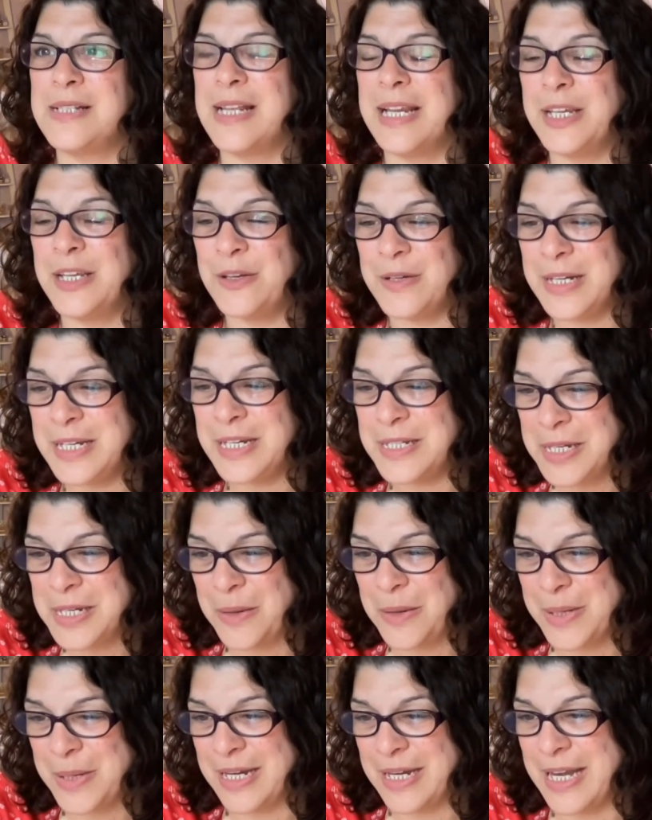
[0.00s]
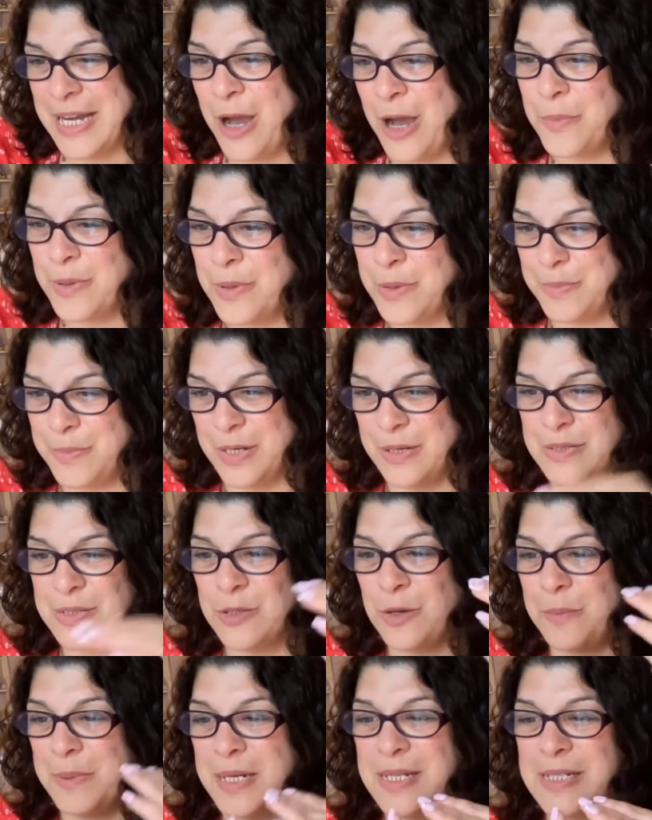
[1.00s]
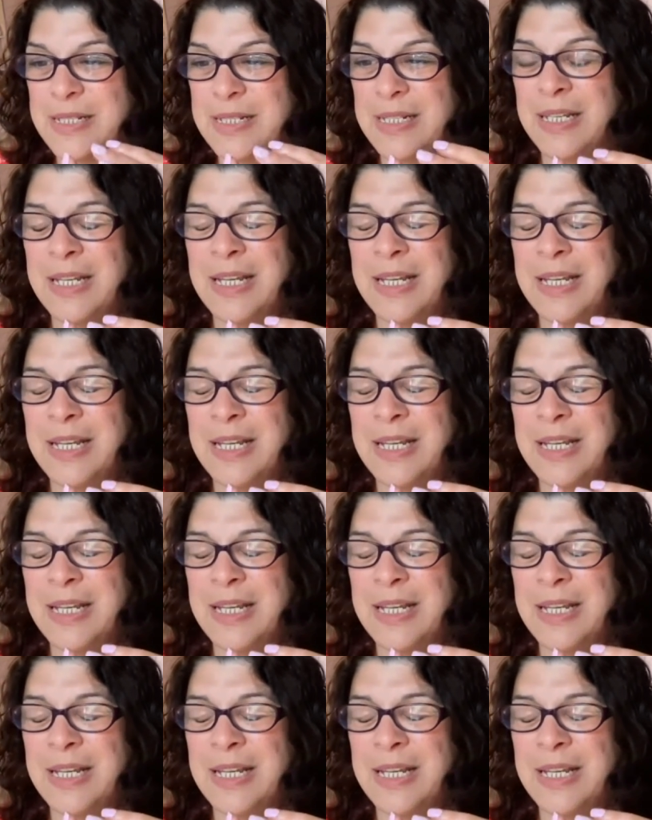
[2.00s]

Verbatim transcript: like, you need to come in and help with Boost, not because